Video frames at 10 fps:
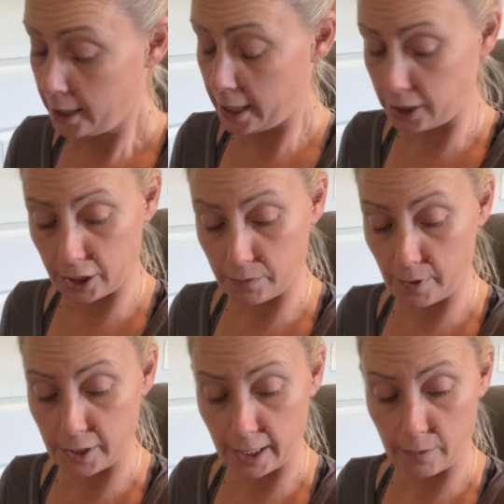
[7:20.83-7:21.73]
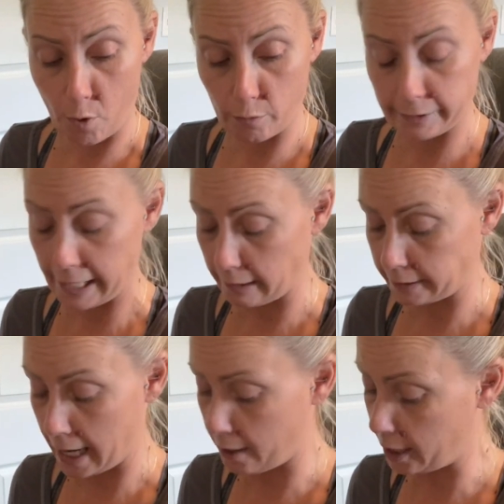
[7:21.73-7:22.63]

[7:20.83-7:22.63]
It won't settle down.